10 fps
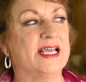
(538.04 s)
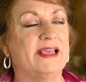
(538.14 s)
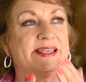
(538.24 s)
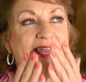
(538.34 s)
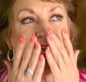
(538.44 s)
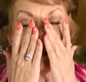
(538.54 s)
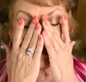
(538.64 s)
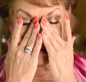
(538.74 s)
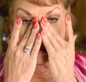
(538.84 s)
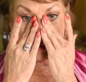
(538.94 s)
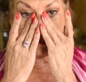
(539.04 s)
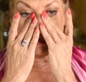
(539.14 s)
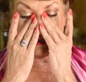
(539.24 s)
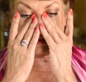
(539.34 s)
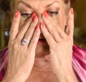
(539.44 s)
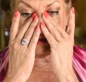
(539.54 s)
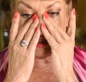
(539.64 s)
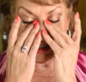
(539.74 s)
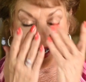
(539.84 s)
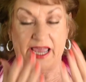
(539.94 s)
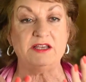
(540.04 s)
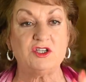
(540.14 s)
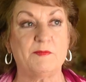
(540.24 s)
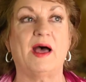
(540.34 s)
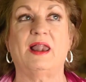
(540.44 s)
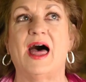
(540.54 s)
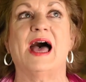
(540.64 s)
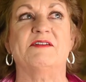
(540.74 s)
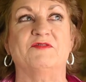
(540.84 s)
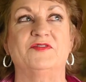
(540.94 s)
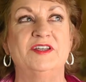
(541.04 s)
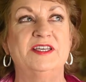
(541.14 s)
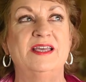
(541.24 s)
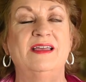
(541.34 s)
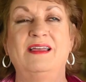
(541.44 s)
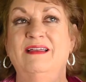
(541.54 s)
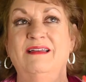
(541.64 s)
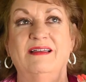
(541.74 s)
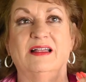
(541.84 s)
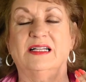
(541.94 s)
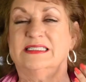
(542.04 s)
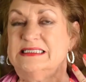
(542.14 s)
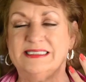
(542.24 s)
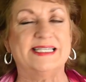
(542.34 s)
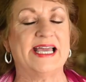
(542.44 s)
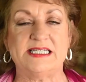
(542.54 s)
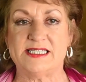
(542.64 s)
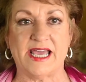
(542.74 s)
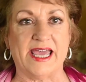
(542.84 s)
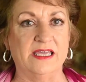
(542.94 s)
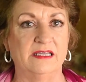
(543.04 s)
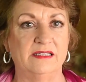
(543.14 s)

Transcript: It has changed my life night and day.